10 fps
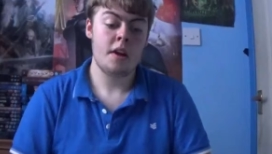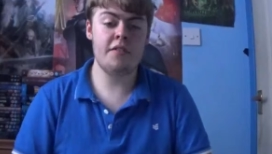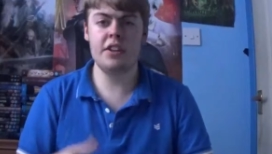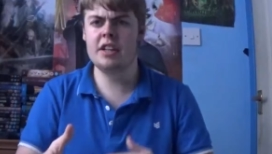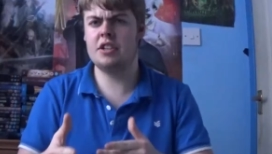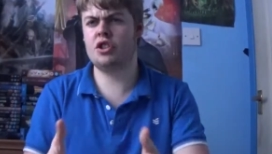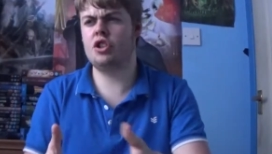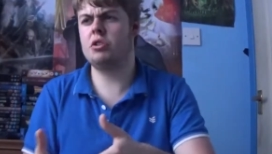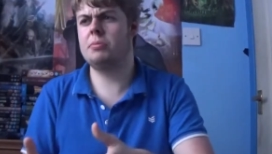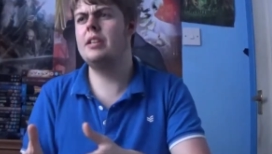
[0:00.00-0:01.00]
I feel like I should
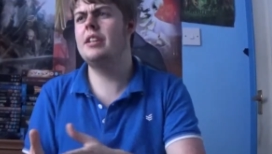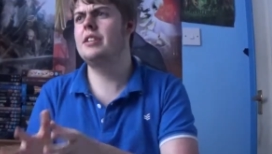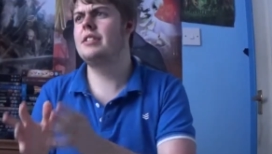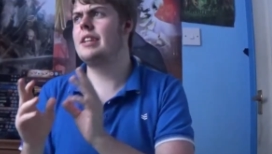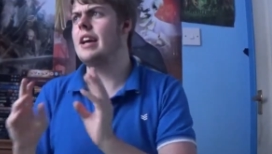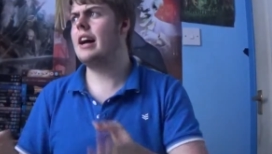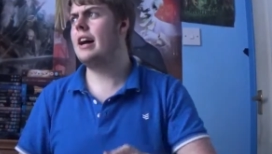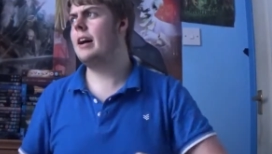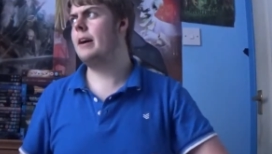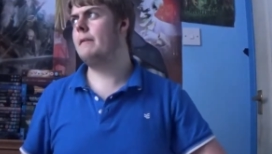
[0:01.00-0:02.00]
talk about this,
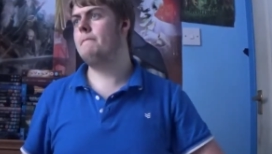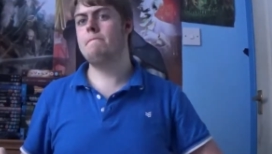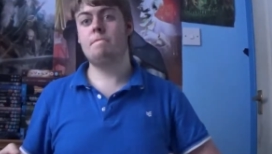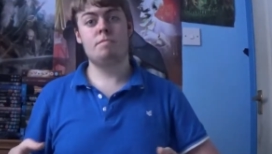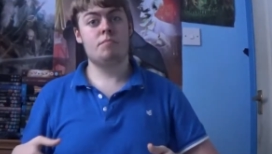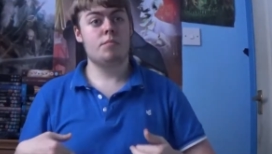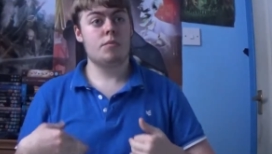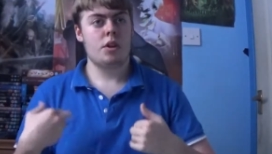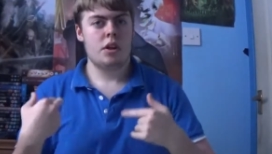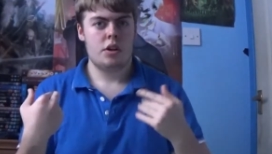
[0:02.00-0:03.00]
um,
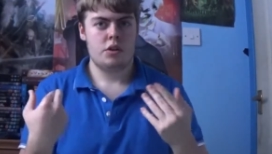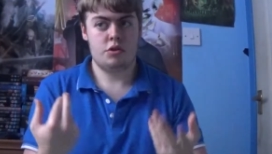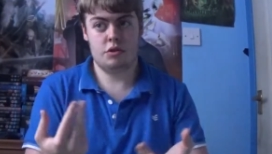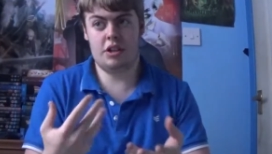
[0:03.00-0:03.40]
so